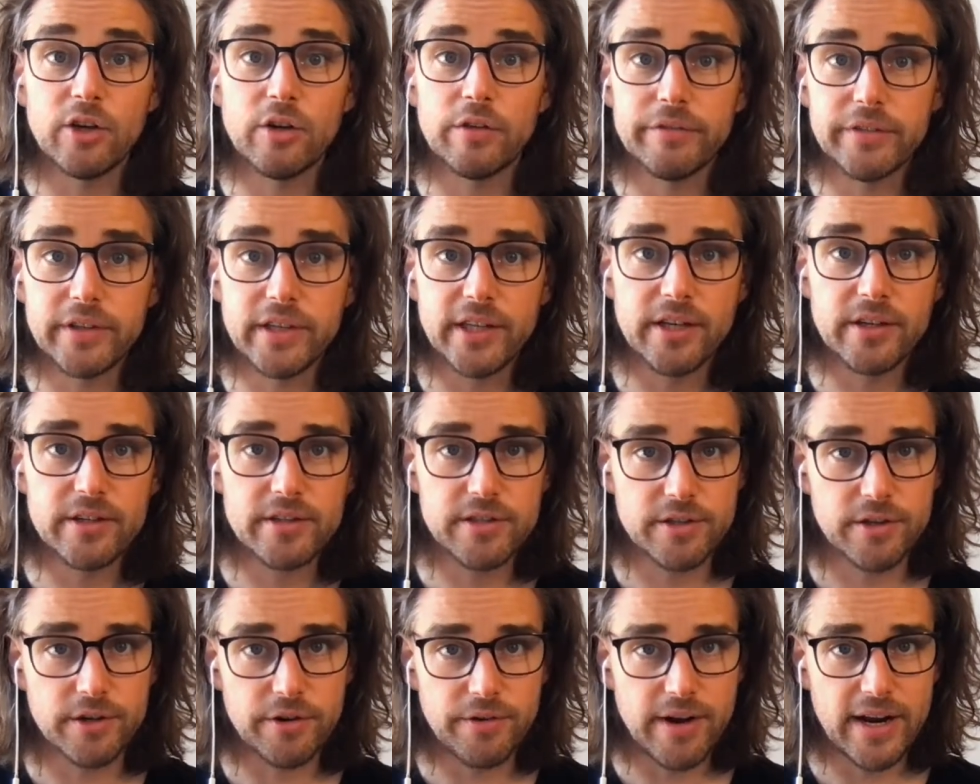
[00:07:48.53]
your
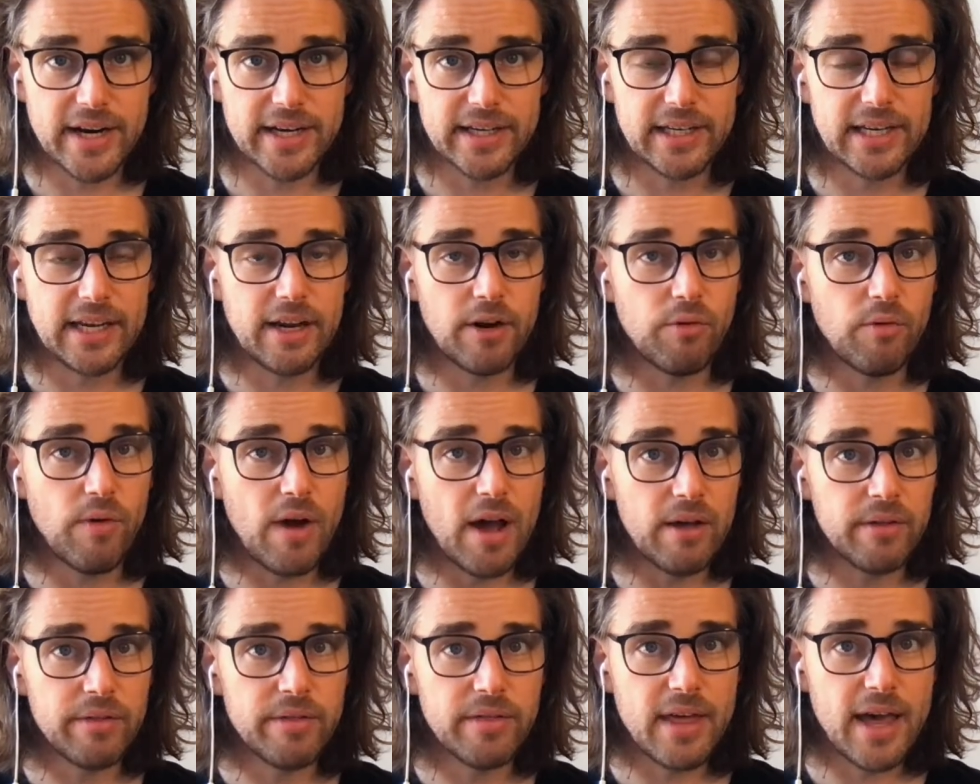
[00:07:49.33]
videos correctly
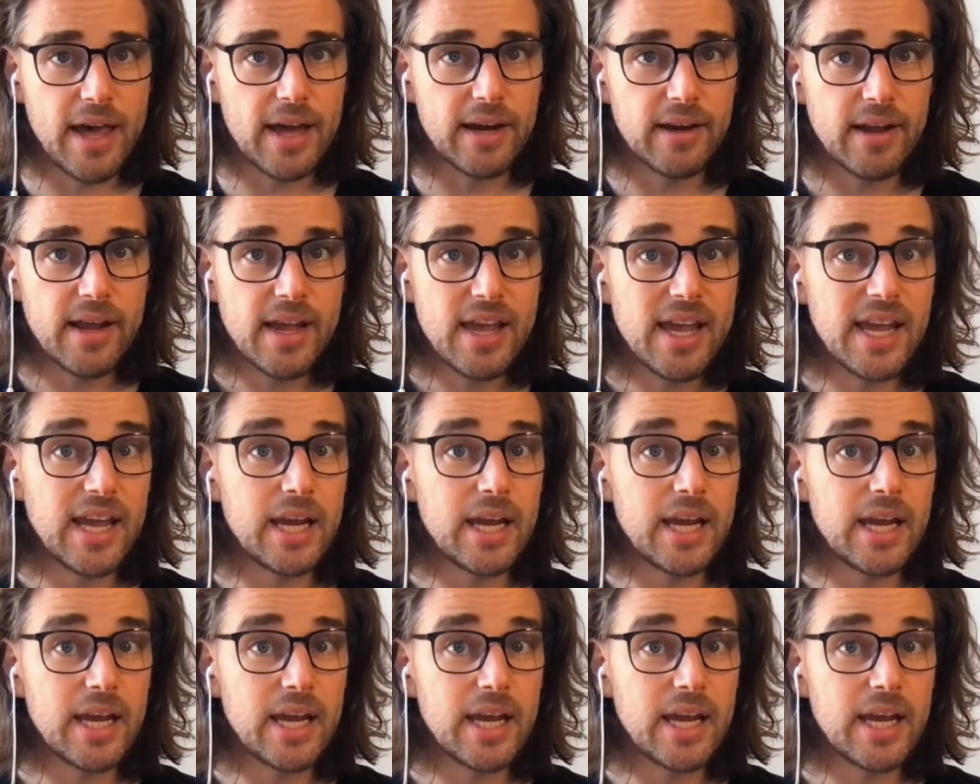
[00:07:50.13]
around that,